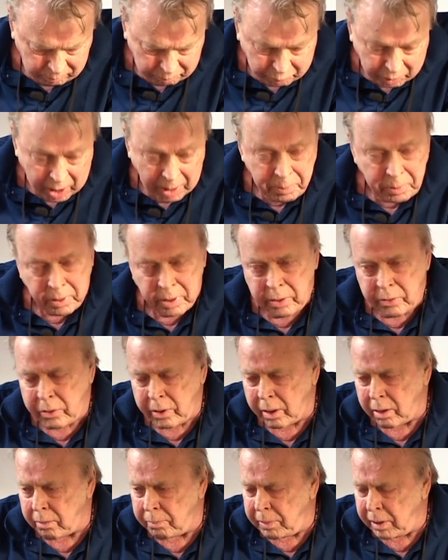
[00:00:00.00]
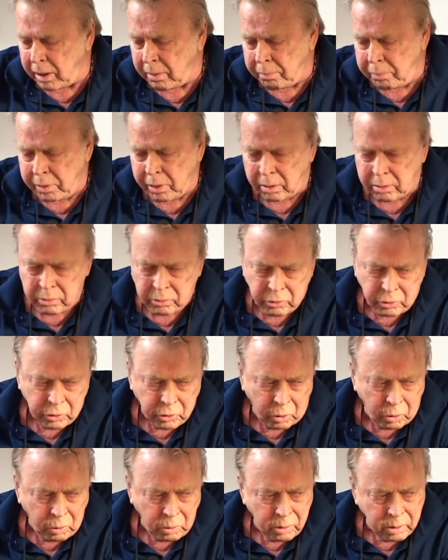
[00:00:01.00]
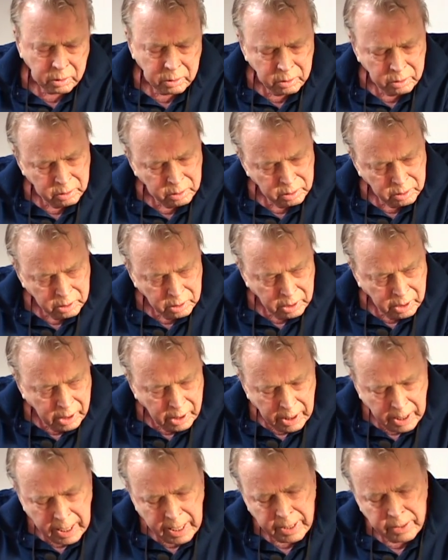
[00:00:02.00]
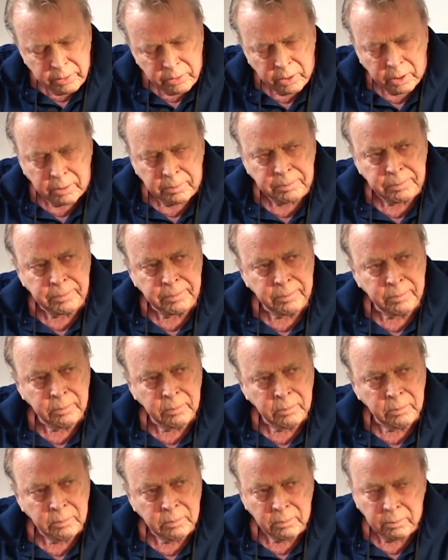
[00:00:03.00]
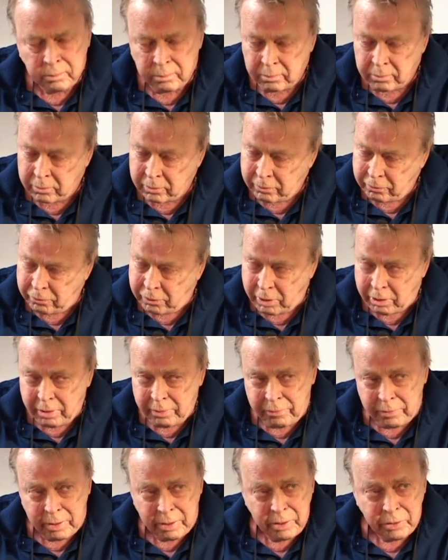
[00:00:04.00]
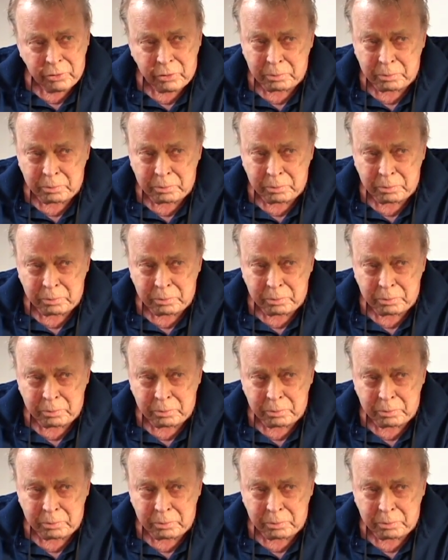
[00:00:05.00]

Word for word: properties that are being built and sold at uh, very, very